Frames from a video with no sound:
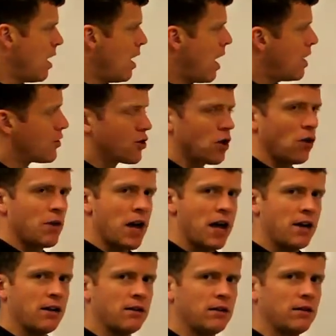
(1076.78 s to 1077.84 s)
And so
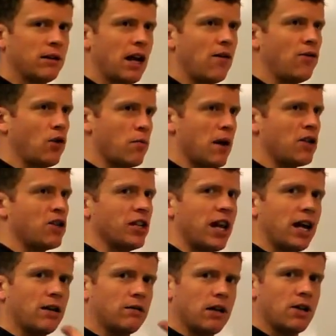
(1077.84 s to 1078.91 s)
then if you imagine
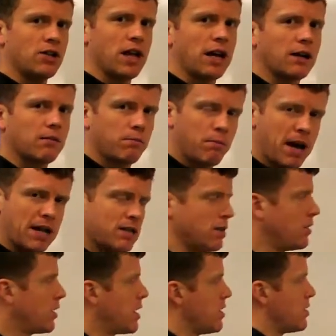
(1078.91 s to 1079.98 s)
that as that
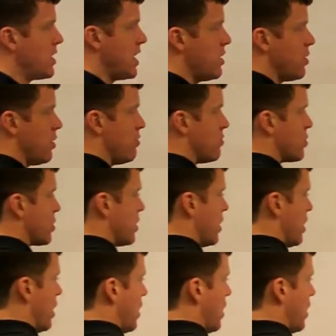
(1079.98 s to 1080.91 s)
pattern continues,